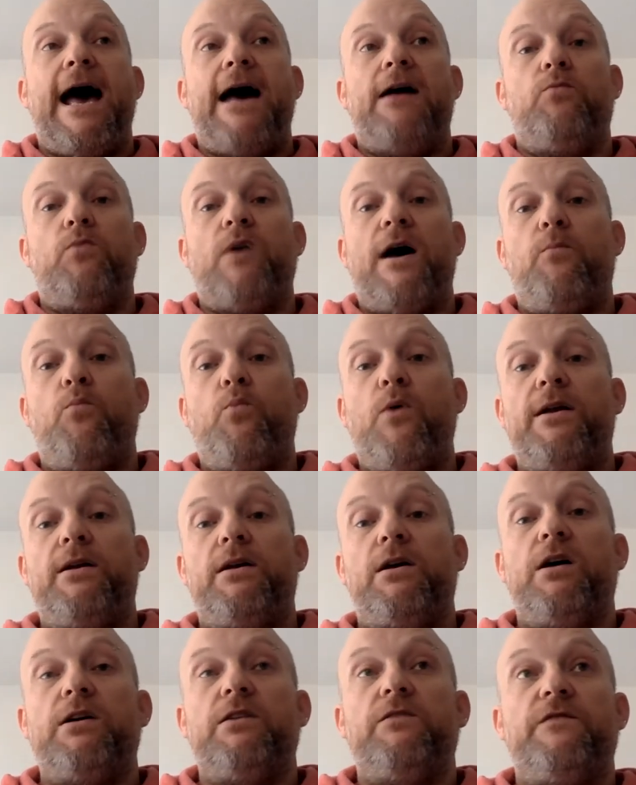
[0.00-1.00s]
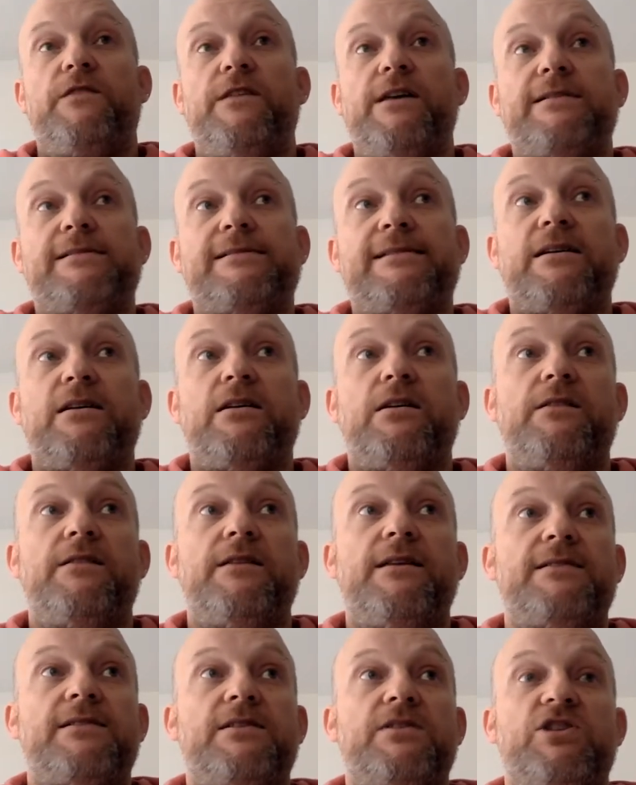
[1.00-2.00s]
and when kind of there's
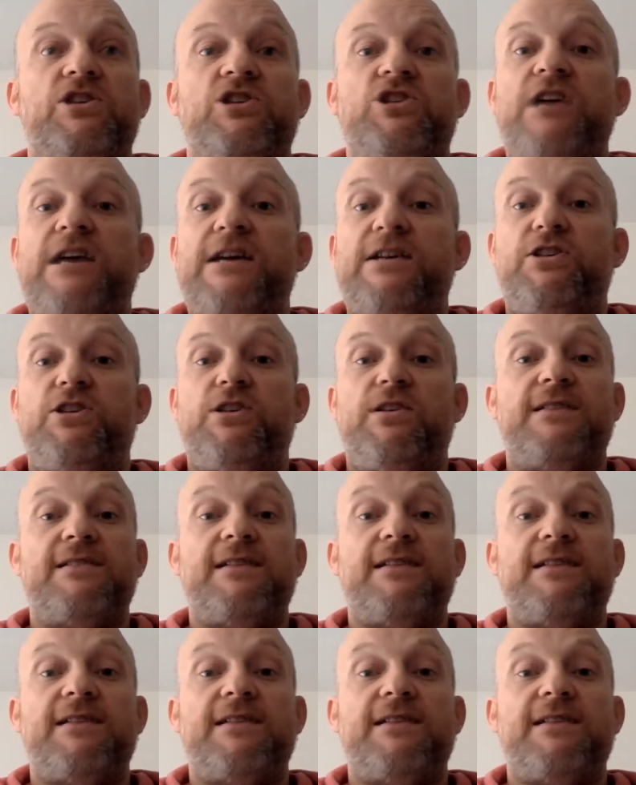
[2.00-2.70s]
a suggestion,